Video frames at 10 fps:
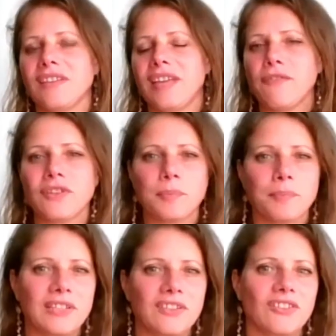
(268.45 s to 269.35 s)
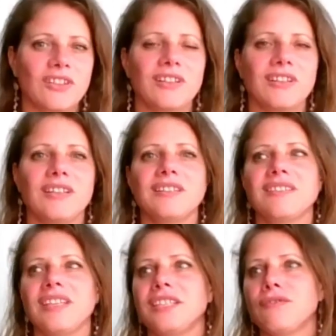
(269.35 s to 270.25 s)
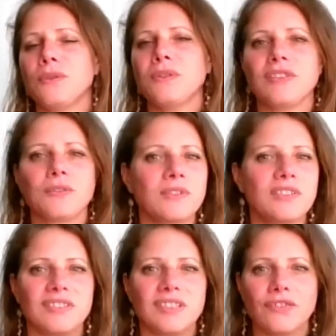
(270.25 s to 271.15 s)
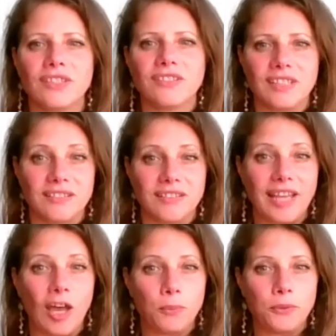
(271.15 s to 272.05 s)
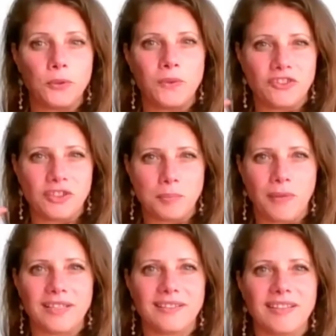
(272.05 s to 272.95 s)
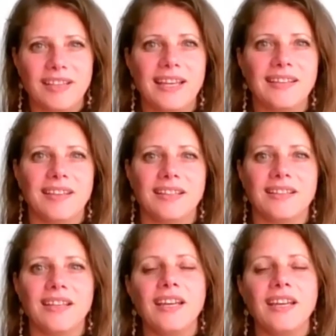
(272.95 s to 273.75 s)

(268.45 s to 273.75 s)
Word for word: affirmations and you've looked at all these different things that help you with your mindset and